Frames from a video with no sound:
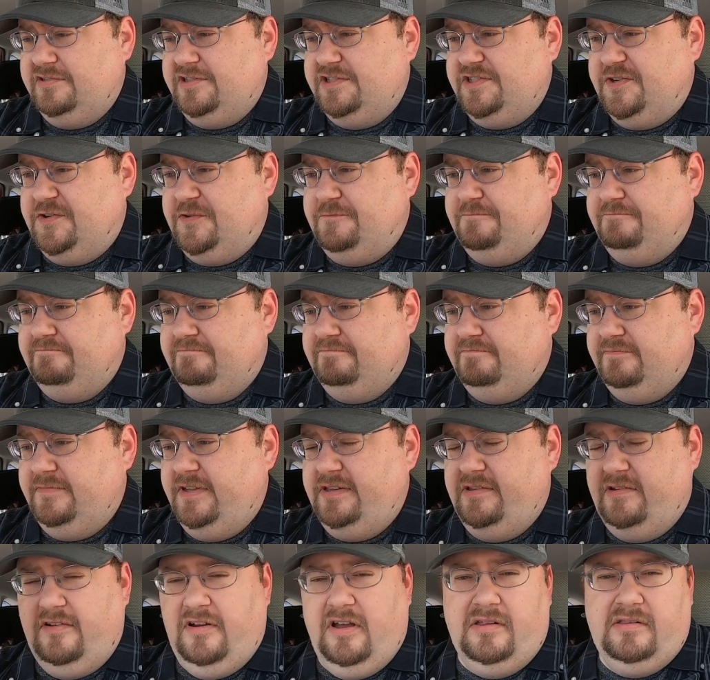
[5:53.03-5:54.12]
So
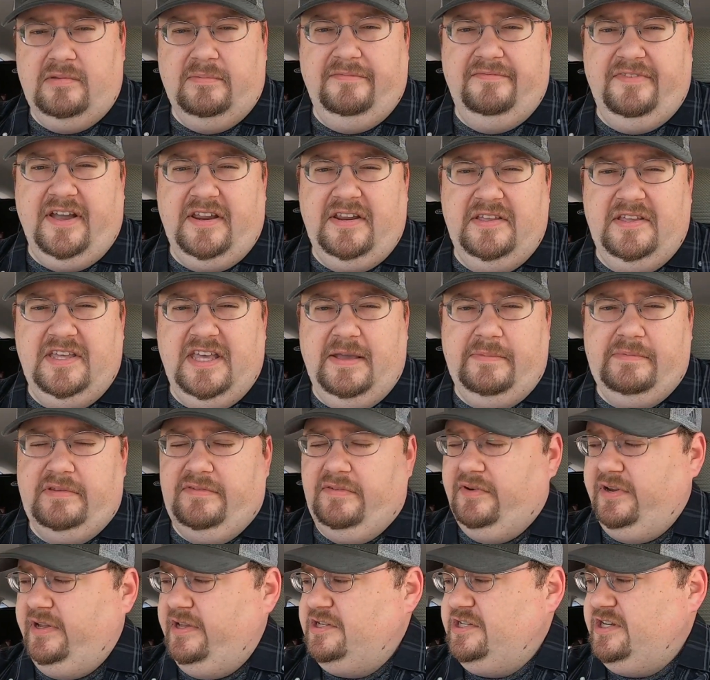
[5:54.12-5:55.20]
these are awesome fighting games
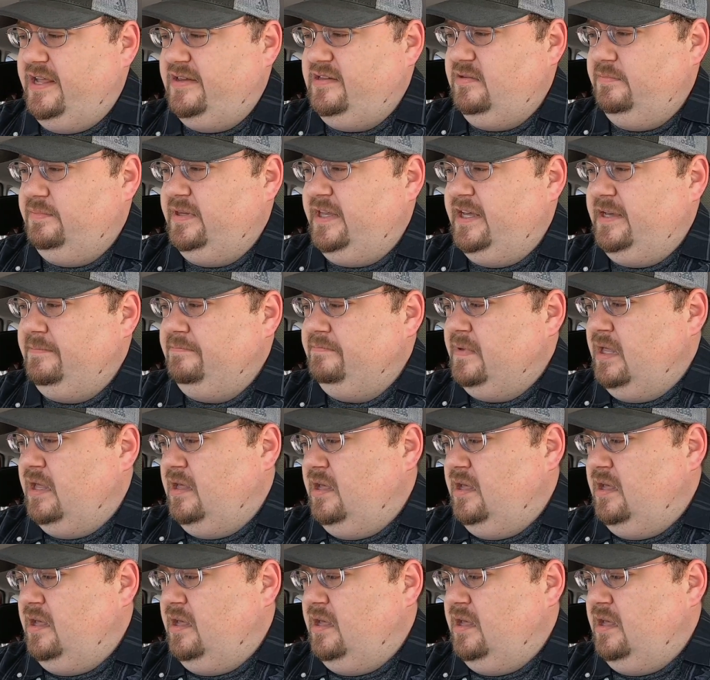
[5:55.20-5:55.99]
here. You get a chance to play them.